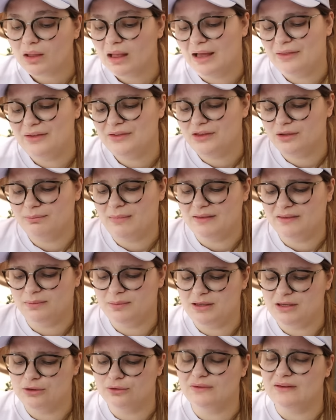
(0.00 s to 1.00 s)
I think they're meant to
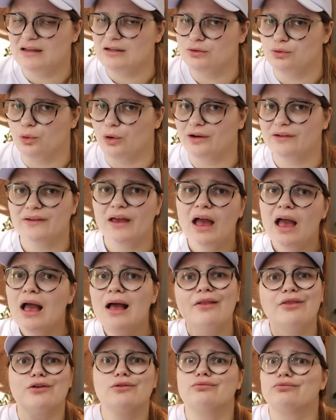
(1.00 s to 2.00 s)
be used indoors.
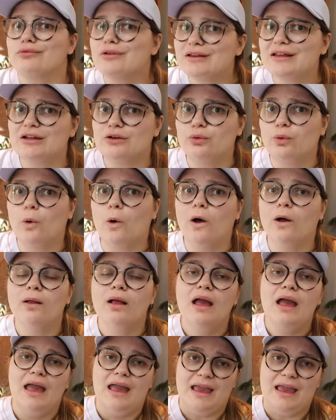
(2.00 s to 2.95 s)
They're really cool,